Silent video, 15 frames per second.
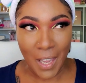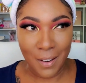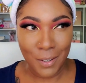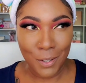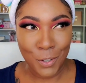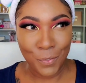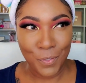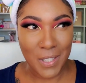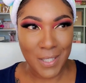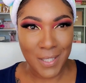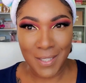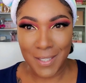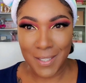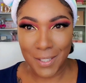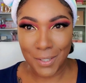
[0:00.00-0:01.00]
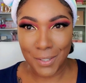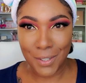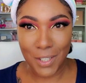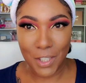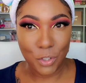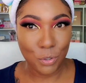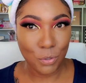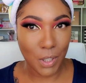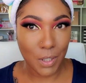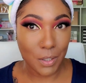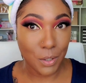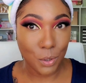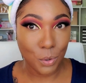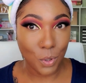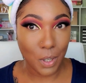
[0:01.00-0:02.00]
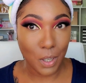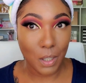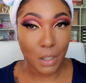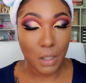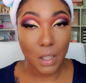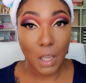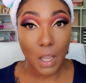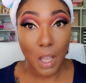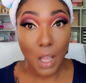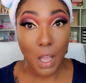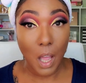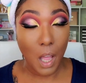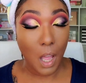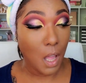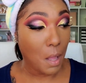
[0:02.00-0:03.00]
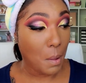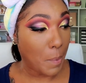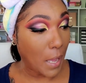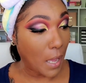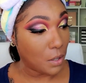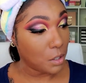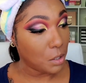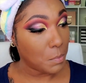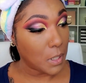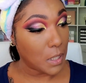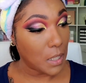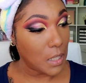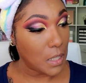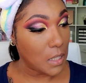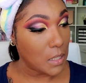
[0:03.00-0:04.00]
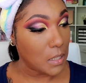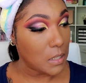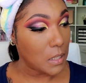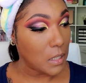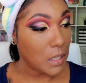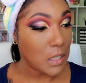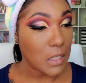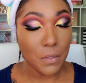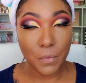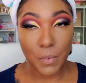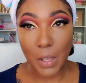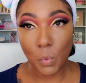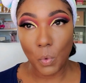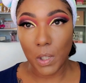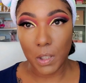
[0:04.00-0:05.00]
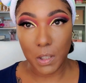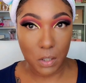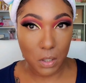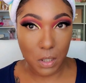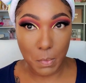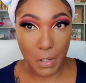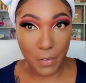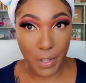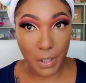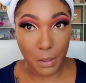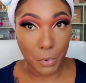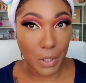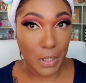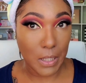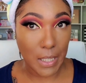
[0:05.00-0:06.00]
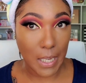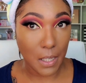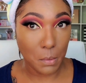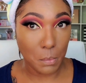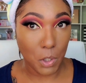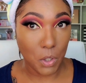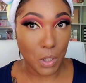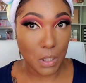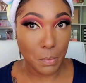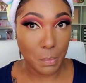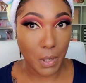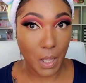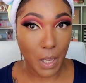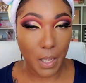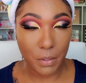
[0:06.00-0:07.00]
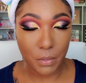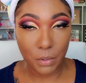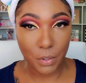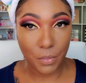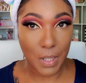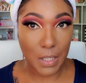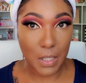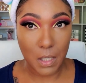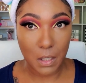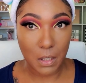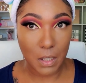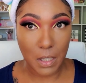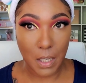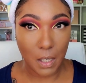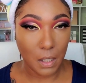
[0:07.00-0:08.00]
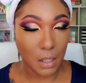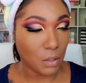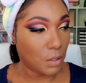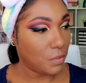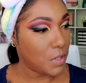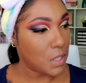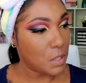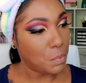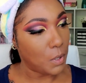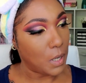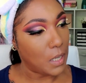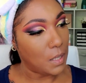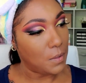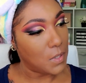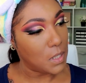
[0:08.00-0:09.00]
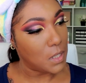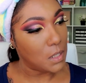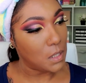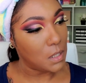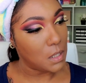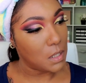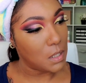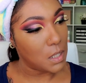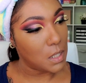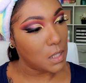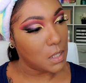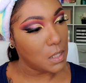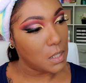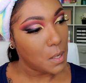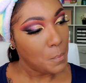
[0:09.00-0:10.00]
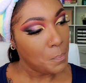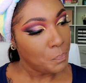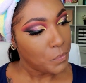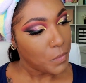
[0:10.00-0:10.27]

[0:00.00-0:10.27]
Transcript: I don't know if it's considered a drugstore uh, powder because it is a bit, well, it used to be available at Sally Beauty Supply. I don't know if they still sell it or if this brand even still exists.